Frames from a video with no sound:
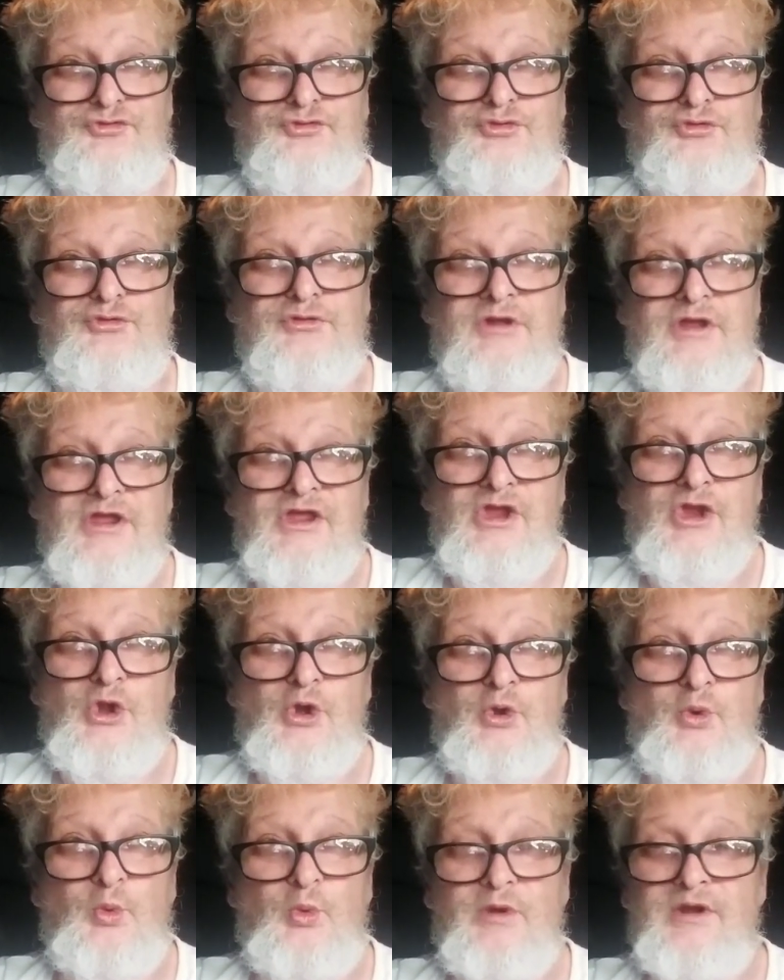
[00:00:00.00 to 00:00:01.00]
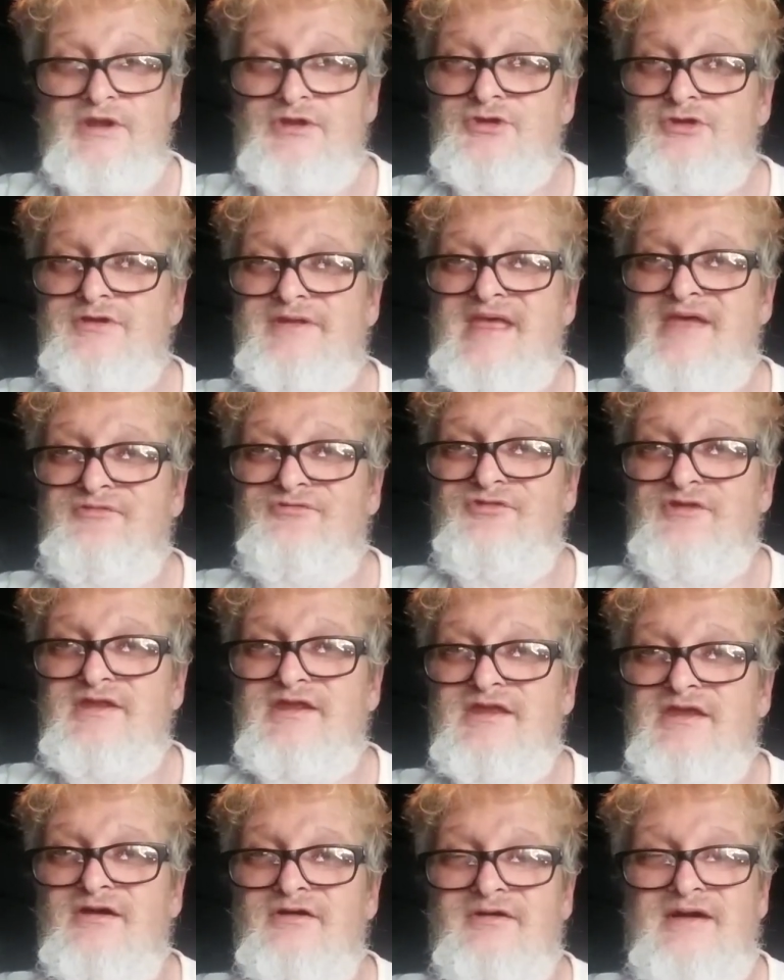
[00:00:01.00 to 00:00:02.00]
to render that
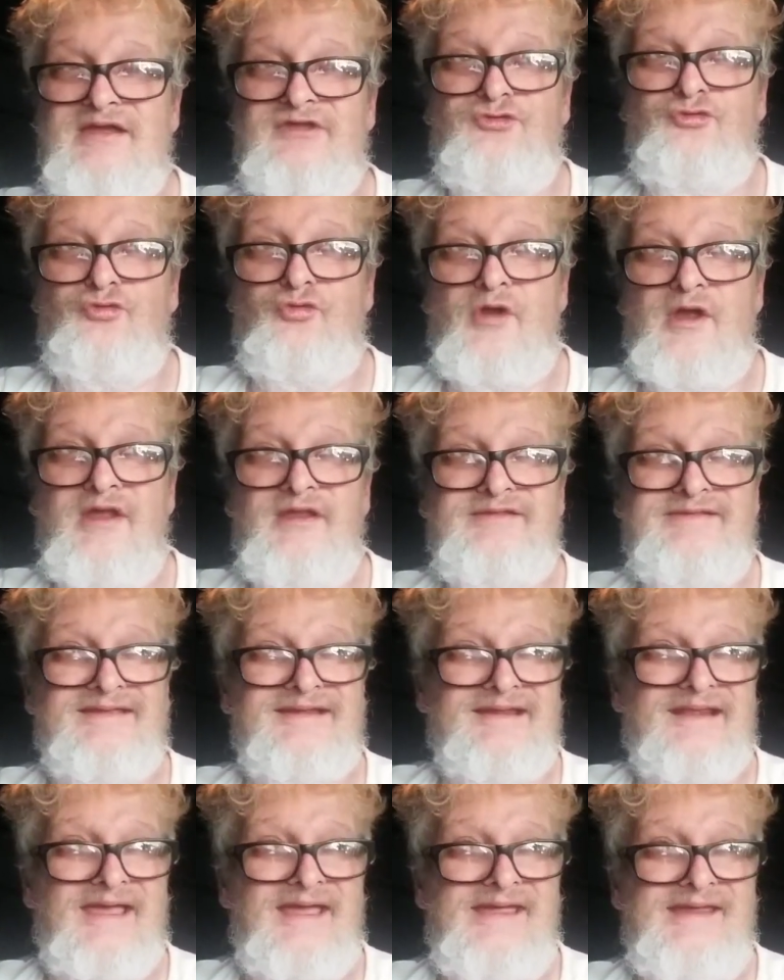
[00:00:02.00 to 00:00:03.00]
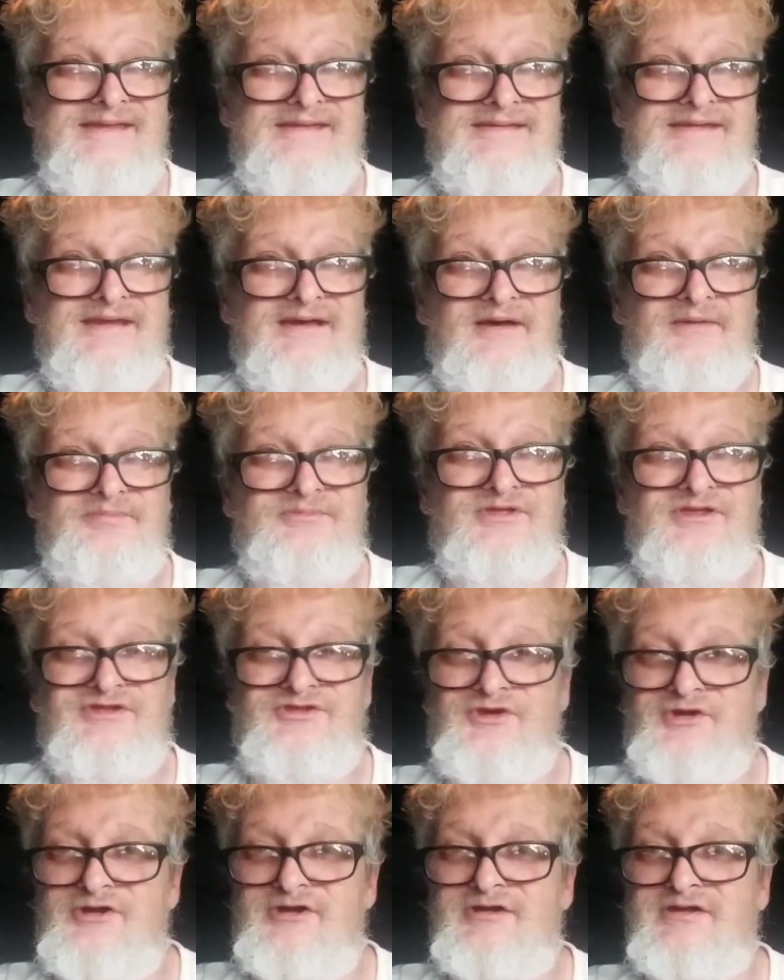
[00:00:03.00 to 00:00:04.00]
video, I tried to lighten up the
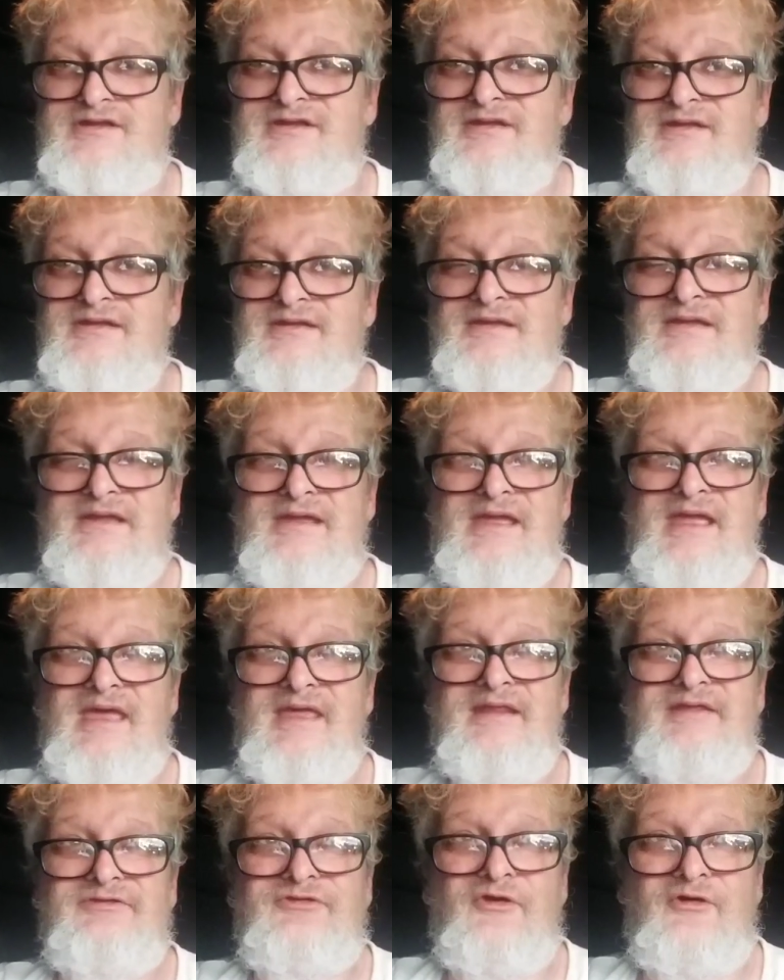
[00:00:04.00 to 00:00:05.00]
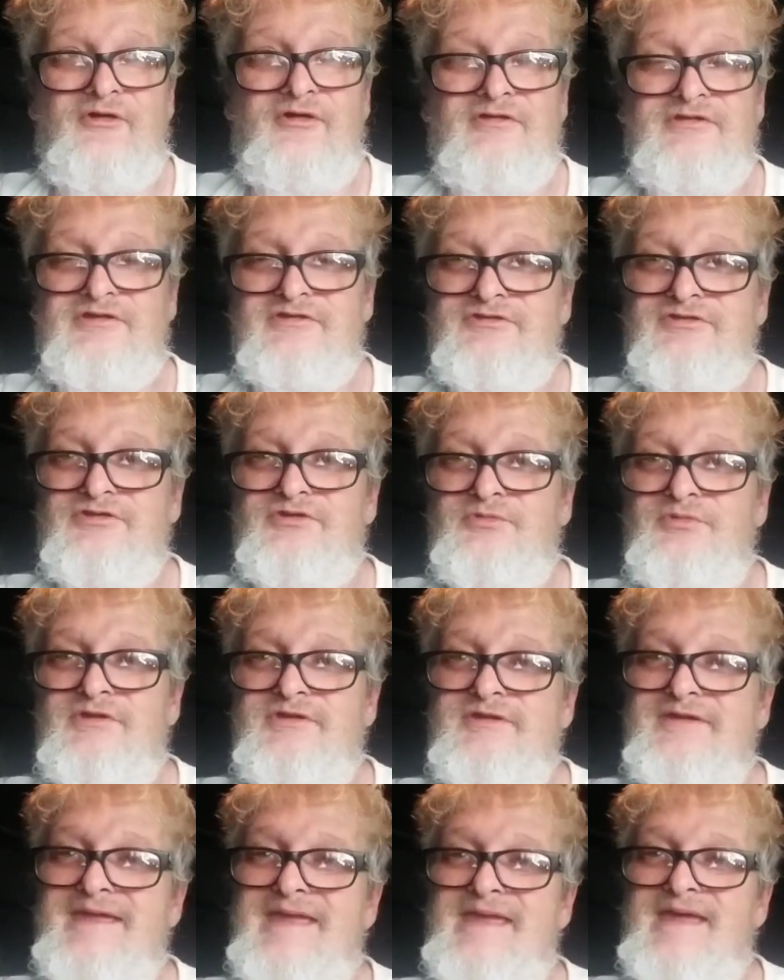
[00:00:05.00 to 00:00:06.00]
dark, and it's hard to do when
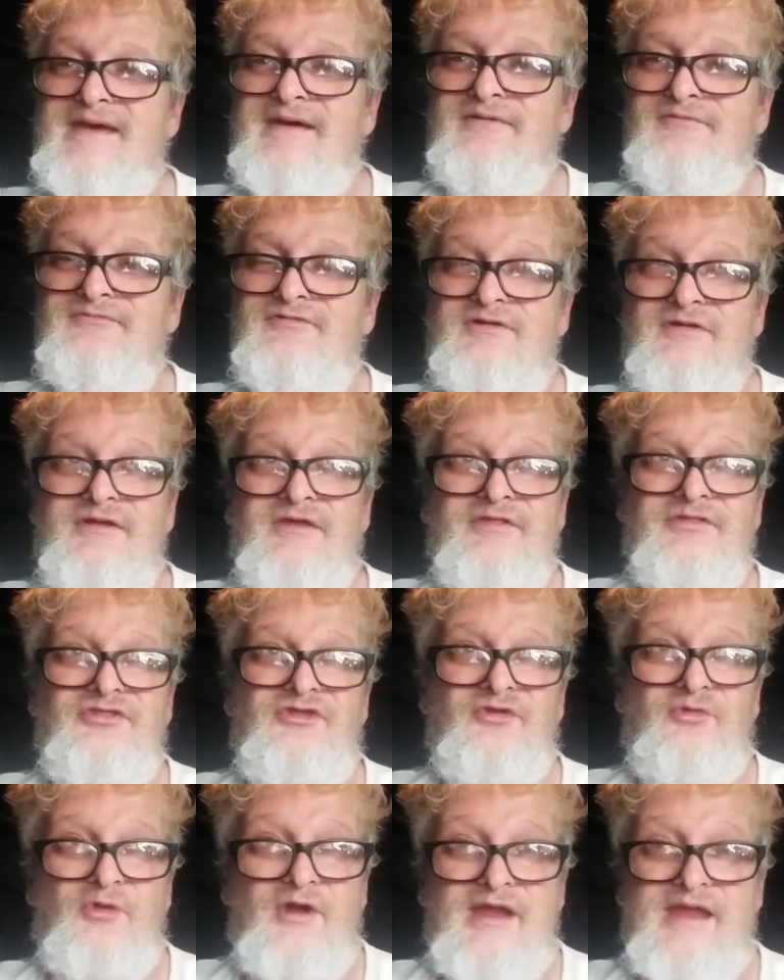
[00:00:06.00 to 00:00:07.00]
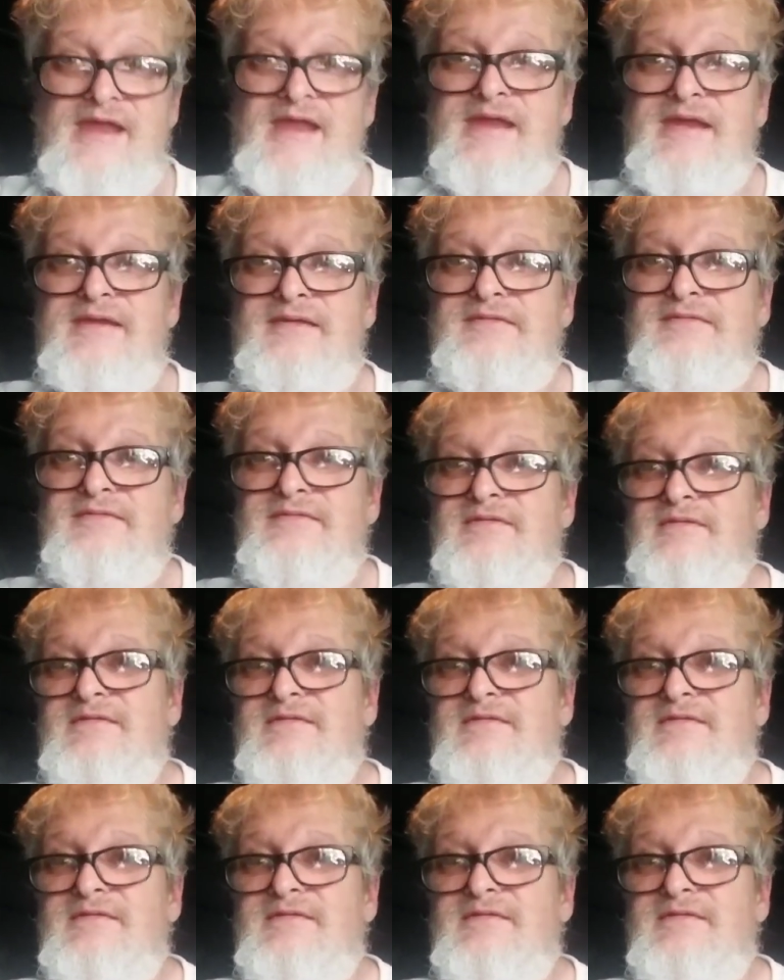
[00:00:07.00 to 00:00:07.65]
you have the rain